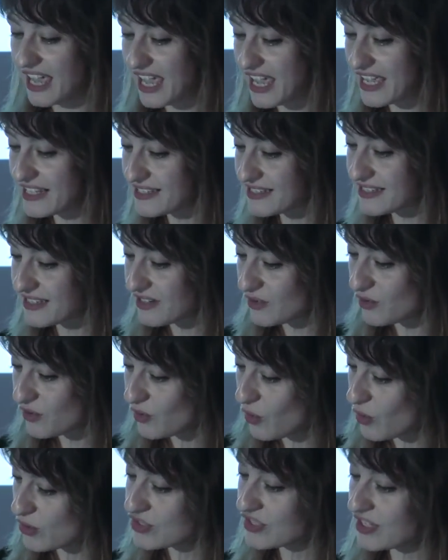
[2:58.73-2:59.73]
its
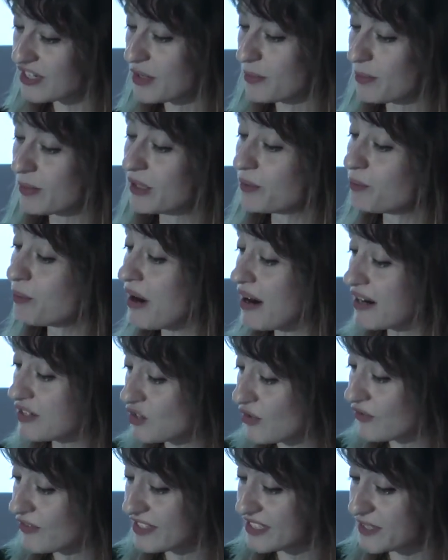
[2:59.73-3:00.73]
considerable
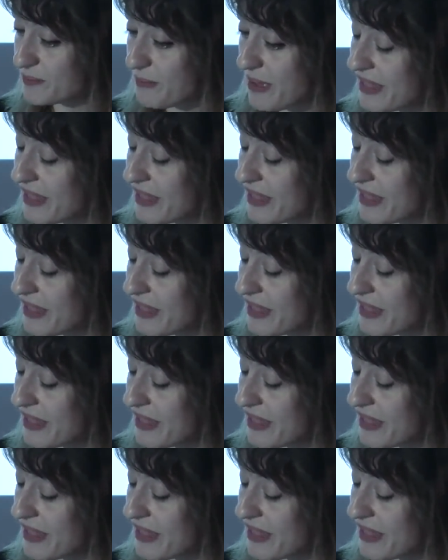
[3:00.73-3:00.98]
part of its